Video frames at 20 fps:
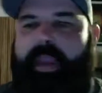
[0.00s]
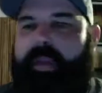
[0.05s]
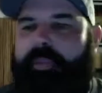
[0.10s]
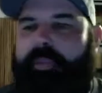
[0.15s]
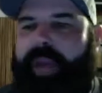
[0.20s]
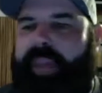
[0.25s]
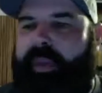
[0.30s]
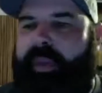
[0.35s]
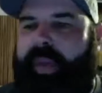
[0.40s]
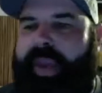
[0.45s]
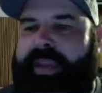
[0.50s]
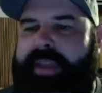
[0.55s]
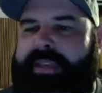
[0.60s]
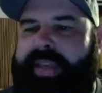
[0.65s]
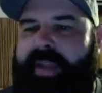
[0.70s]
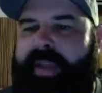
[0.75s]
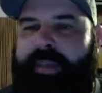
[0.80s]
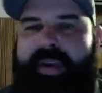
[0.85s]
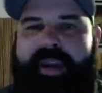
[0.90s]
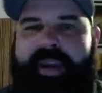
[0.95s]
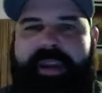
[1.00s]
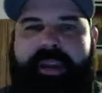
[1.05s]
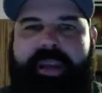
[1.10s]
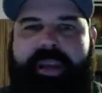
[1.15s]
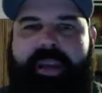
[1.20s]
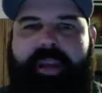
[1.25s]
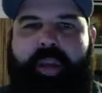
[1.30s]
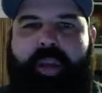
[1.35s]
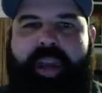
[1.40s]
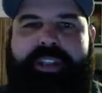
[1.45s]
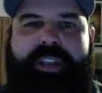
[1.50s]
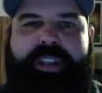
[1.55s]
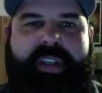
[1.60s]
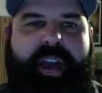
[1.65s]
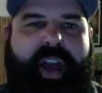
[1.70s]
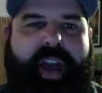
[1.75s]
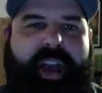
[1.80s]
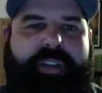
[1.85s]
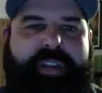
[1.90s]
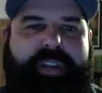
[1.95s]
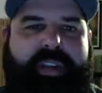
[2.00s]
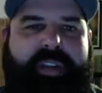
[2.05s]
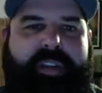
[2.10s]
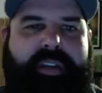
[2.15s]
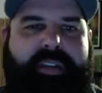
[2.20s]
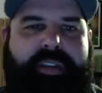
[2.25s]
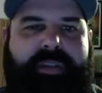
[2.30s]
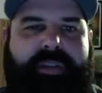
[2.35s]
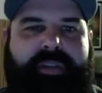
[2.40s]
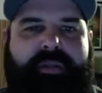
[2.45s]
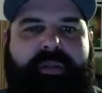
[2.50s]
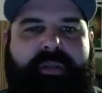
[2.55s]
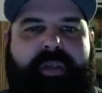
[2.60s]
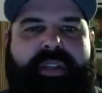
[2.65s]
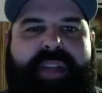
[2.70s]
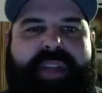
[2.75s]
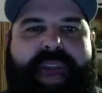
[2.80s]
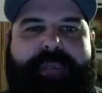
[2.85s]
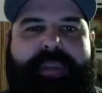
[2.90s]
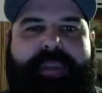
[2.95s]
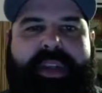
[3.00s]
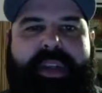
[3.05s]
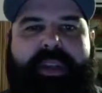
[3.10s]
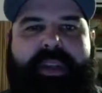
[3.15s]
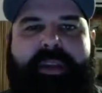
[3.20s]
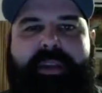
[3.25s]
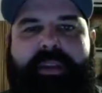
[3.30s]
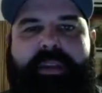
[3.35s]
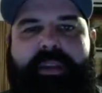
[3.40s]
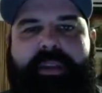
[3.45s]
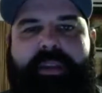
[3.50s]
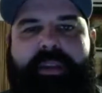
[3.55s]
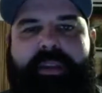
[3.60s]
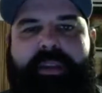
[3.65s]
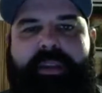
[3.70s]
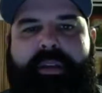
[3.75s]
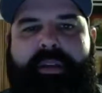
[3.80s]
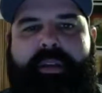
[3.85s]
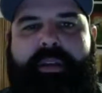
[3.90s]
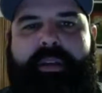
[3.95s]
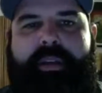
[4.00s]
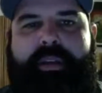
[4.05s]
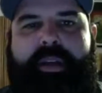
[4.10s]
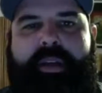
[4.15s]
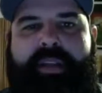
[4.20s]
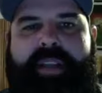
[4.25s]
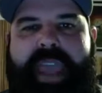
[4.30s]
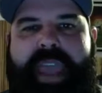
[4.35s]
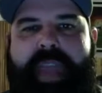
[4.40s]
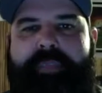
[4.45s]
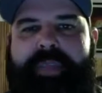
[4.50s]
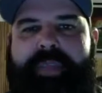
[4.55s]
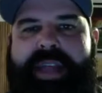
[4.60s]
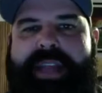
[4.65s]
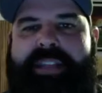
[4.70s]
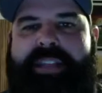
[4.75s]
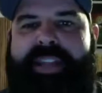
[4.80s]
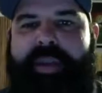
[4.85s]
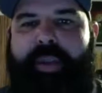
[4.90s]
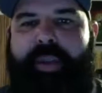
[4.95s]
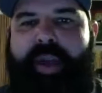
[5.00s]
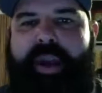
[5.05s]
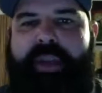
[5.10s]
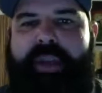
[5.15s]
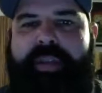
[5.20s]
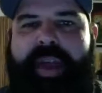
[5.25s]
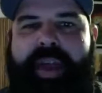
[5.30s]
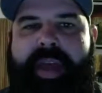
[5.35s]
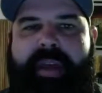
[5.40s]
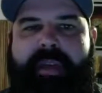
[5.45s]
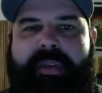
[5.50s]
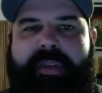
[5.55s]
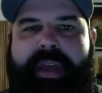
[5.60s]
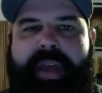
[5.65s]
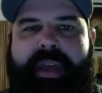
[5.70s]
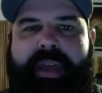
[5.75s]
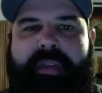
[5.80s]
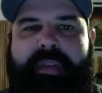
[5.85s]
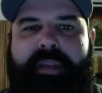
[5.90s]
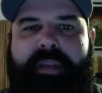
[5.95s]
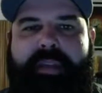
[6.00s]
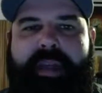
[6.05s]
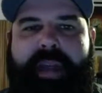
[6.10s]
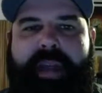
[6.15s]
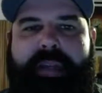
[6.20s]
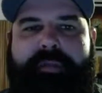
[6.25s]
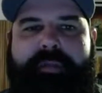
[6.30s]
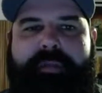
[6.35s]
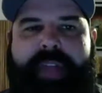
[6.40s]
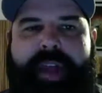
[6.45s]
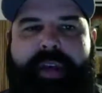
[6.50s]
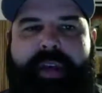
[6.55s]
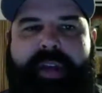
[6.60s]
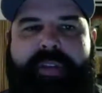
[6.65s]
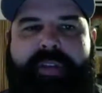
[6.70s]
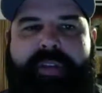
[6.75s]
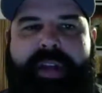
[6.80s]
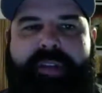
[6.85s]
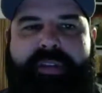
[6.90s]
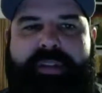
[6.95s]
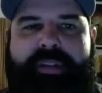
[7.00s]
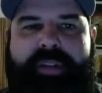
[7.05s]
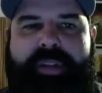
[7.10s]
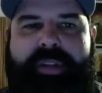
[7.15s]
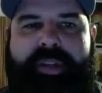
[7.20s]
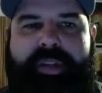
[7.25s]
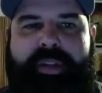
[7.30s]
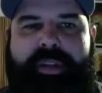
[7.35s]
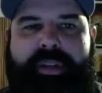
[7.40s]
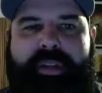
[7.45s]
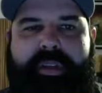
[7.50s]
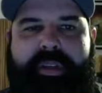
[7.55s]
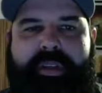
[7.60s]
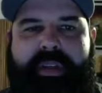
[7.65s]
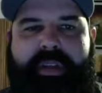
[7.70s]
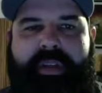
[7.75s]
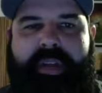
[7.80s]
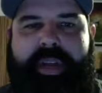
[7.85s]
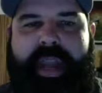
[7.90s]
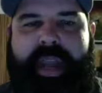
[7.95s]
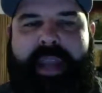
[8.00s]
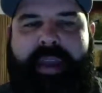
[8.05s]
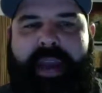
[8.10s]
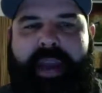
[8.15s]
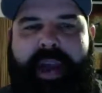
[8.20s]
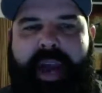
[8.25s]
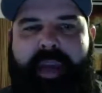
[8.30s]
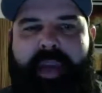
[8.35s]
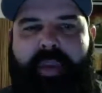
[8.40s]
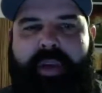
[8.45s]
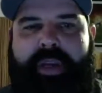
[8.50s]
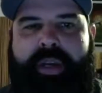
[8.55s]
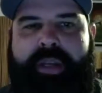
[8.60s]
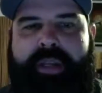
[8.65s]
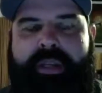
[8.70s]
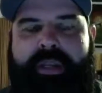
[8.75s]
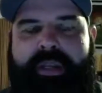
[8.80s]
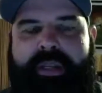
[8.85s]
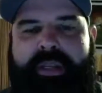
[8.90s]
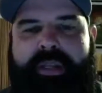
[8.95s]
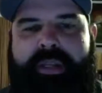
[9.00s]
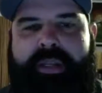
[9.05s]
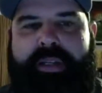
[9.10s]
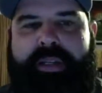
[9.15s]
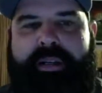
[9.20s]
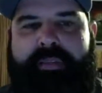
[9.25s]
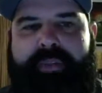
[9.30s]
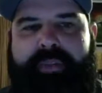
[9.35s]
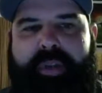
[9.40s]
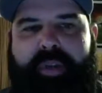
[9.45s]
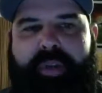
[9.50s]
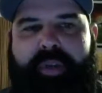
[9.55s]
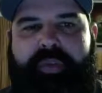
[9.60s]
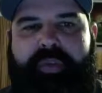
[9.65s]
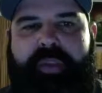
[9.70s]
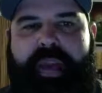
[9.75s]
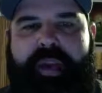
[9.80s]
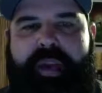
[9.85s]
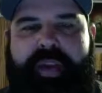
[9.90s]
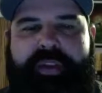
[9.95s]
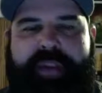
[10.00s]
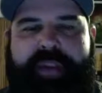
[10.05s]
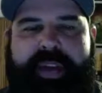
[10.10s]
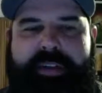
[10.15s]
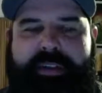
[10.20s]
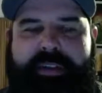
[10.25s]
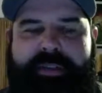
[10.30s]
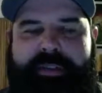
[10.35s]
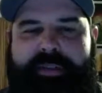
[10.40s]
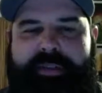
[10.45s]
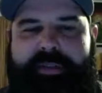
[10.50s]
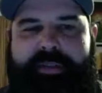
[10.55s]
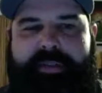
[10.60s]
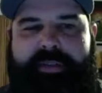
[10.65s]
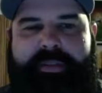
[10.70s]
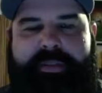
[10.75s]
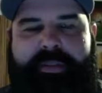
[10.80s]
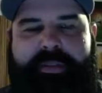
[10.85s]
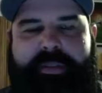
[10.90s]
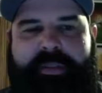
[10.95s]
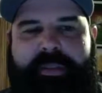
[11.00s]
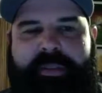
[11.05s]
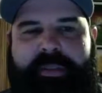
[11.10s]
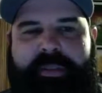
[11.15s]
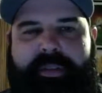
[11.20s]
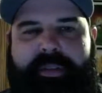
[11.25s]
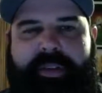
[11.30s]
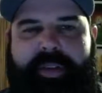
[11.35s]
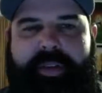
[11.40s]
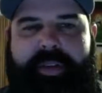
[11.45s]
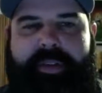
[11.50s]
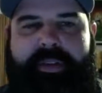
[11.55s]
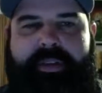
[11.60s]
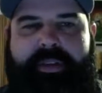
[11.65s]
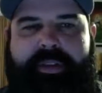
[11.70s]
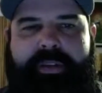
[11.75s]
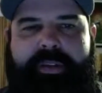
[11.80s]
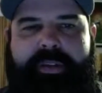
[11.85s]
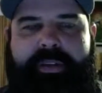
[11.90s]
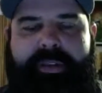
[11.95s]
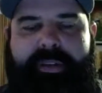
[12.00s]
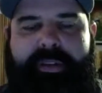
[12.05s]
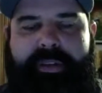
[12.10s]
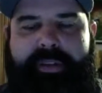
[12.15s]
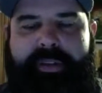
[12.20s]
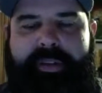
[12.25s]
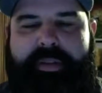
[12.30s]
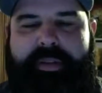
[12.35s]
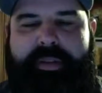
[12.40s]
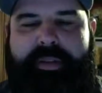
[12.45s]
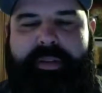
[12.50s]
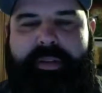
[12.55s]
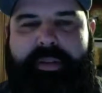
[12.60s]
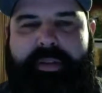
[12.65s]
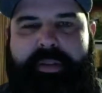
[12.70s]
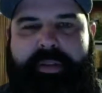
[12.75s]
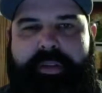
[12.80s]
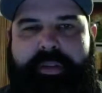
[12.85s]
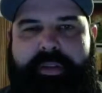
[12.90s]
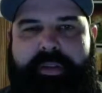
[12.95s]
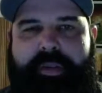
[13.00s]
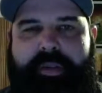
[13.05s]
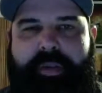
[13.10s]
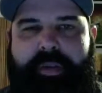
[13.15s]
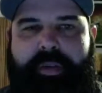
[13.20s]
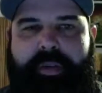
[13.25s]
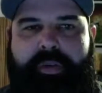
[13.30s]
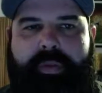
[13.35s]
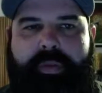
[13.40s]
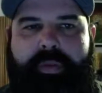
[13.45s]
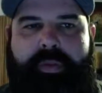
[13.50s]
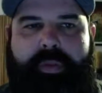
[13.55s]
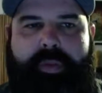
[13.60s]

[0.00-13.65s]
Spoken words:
By the way, are you watching the Oscars? What's happening? Is Kate Blanchett wearing that flower dress, the kind of aqua blue flower dress? Because, oof.